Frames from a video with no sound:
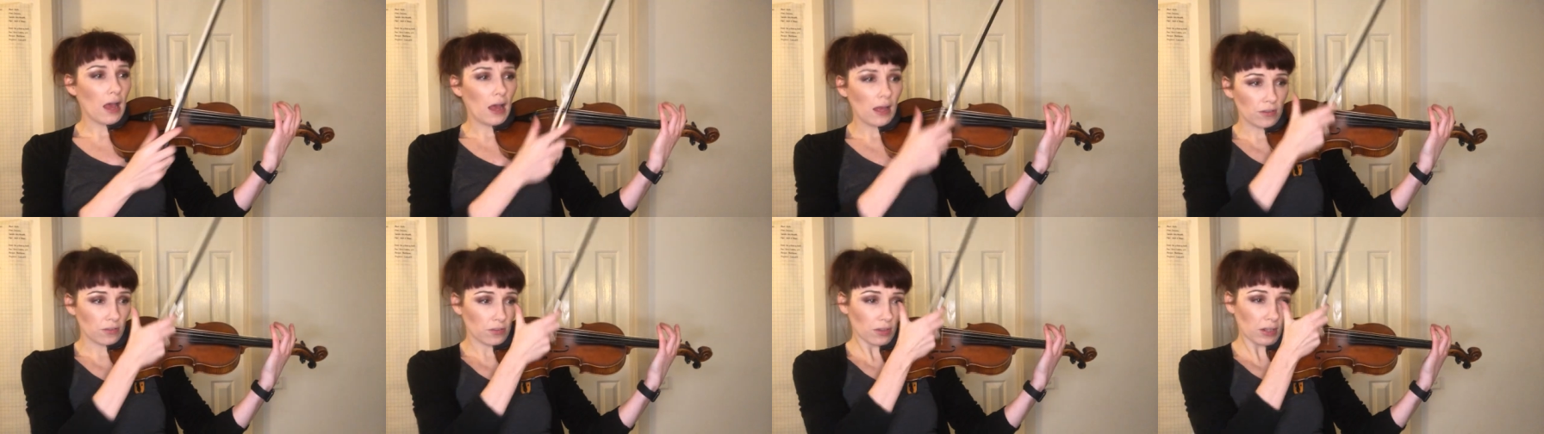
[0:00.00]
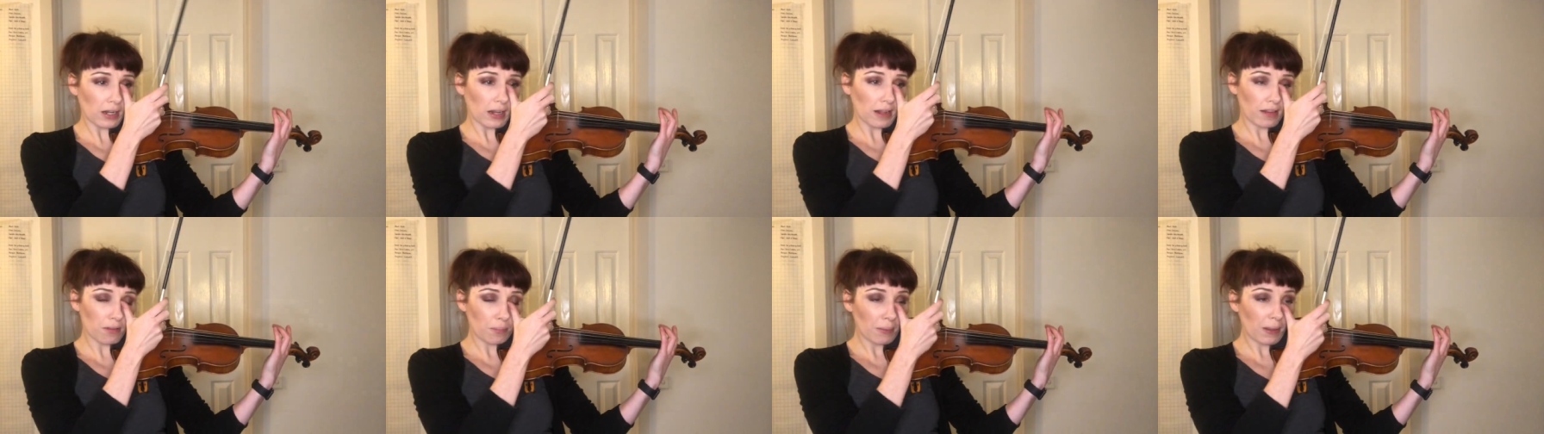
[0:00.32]
So
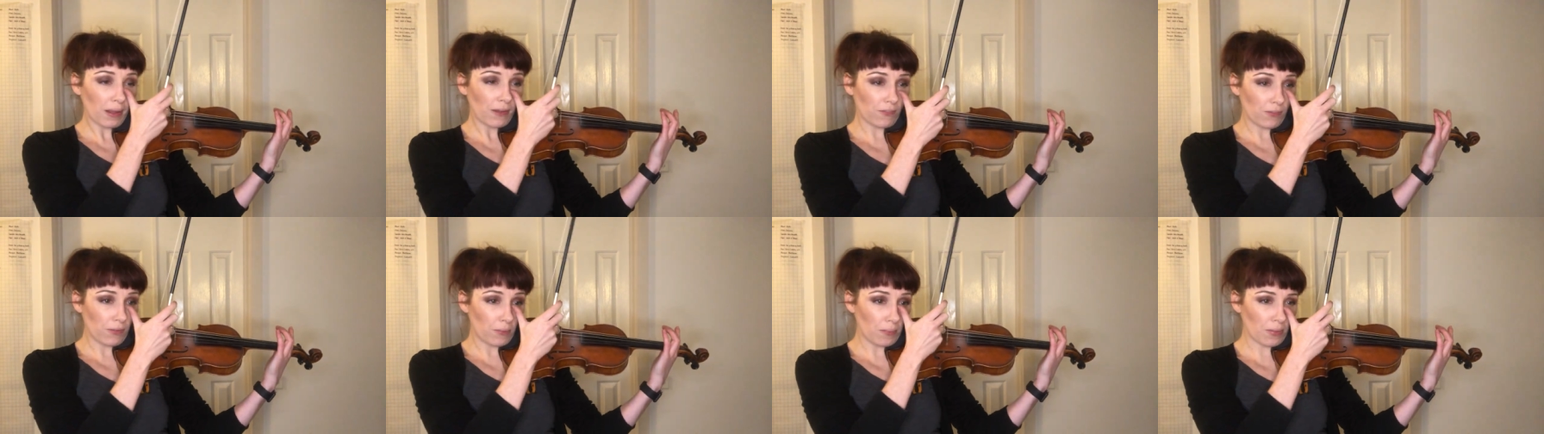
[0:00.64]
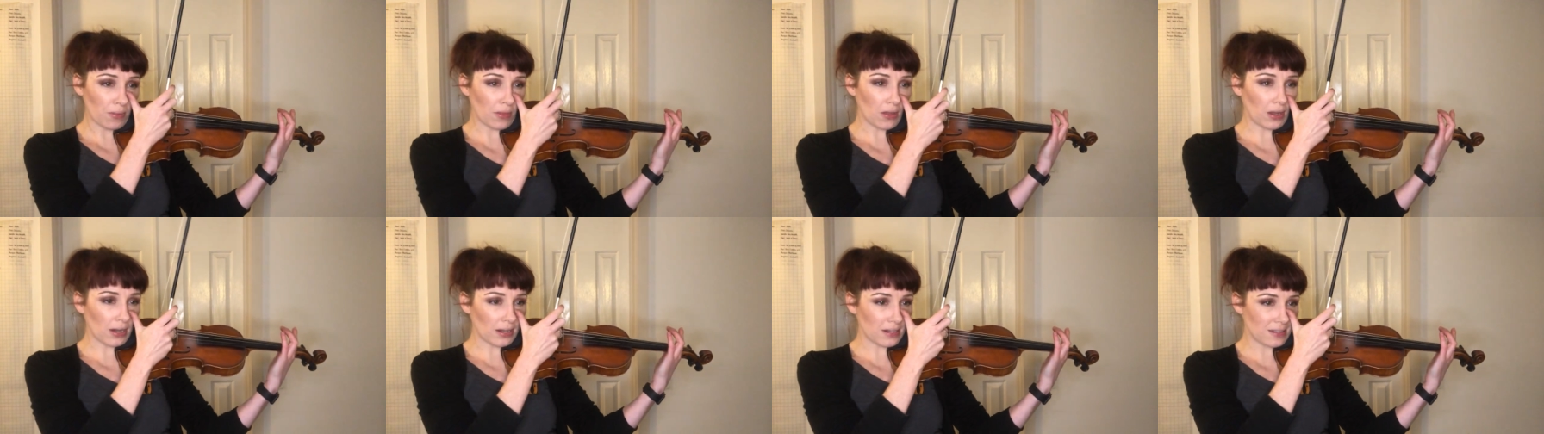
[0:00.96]
let's play from
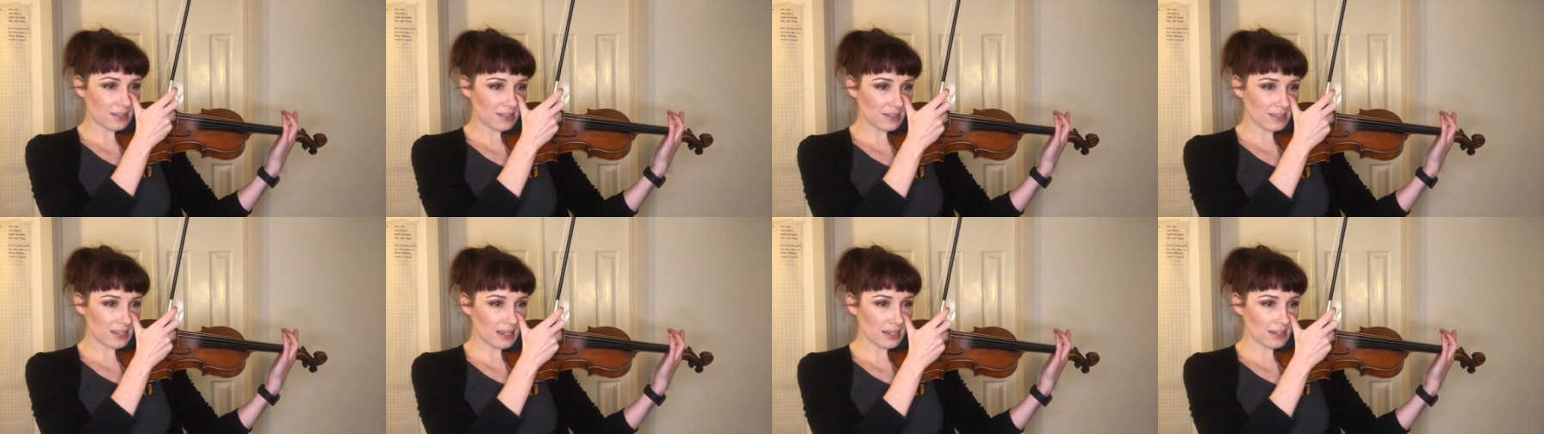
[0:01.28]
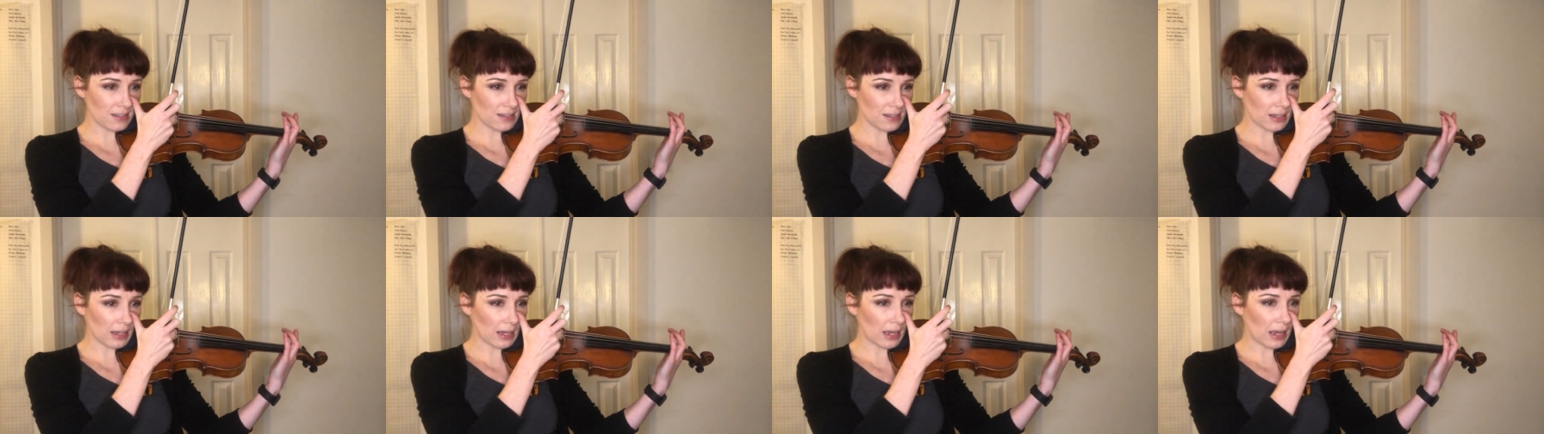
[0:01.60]

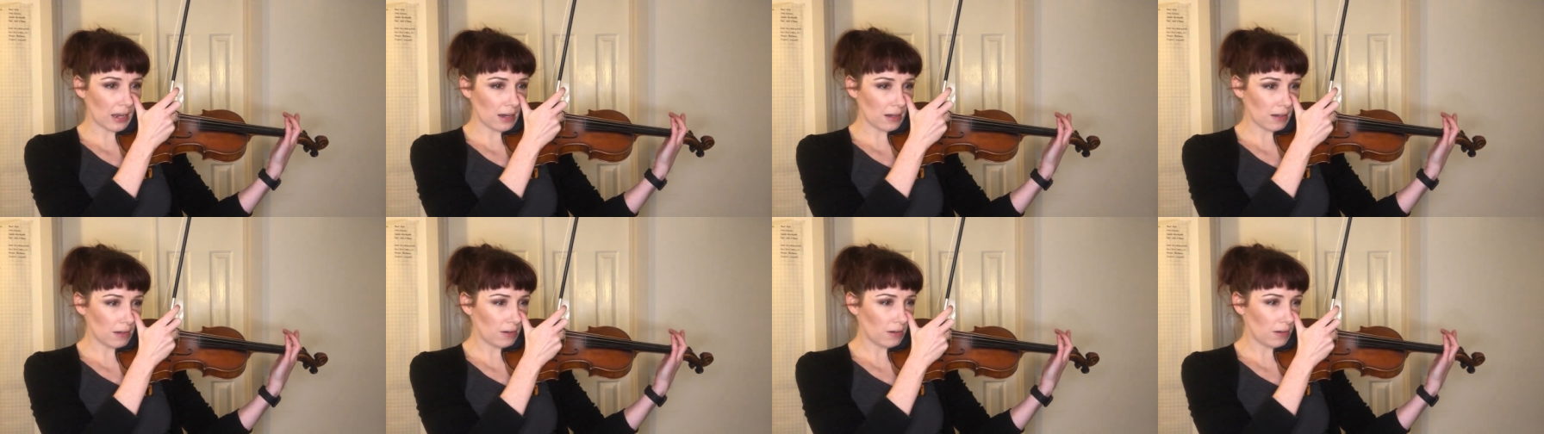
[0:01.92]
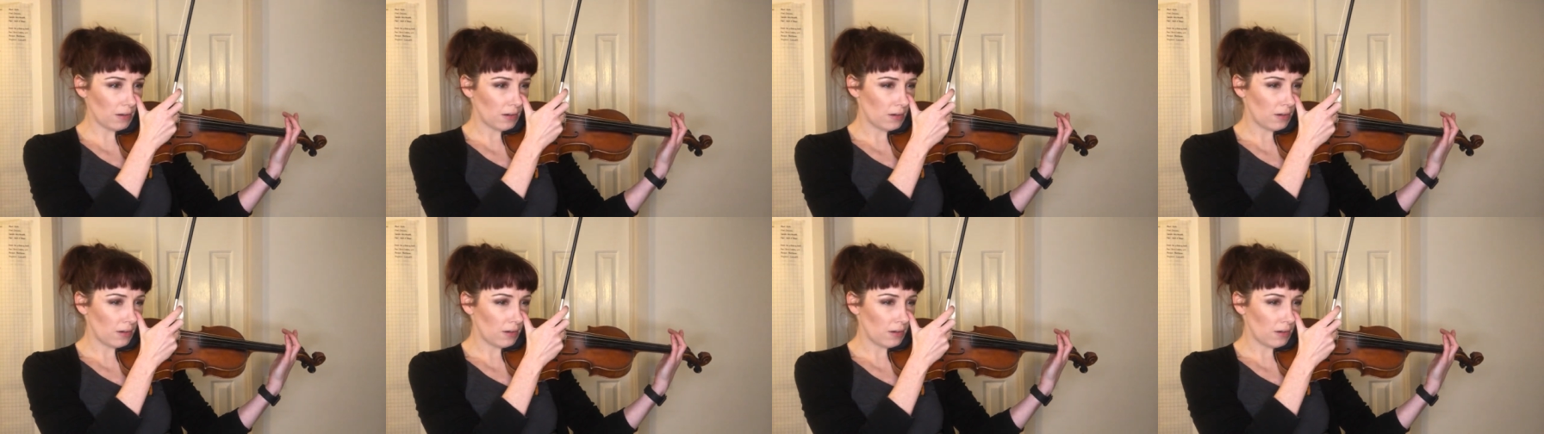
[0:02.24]
36 again.